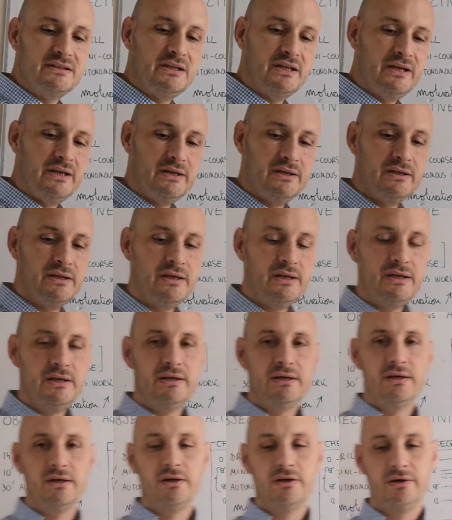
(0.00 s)
delay,
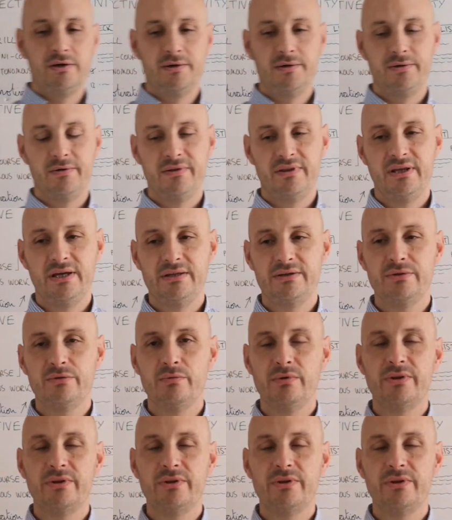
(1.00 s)
then it